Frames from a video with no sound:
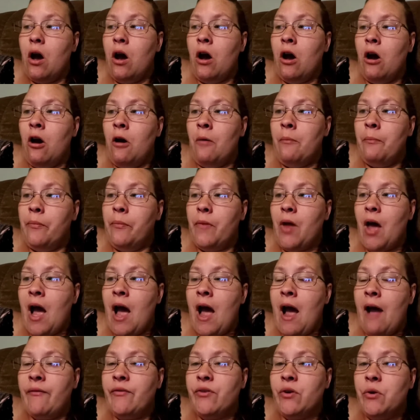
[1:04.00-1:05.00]
I
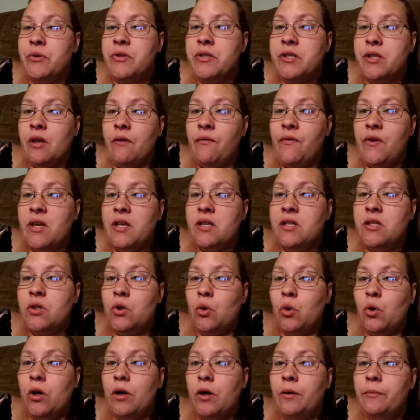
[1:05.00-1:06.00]
have to go to the feed
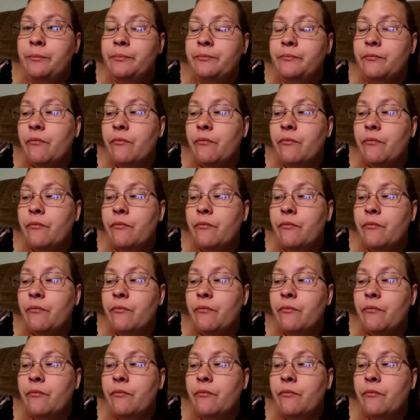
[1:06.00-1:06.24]
store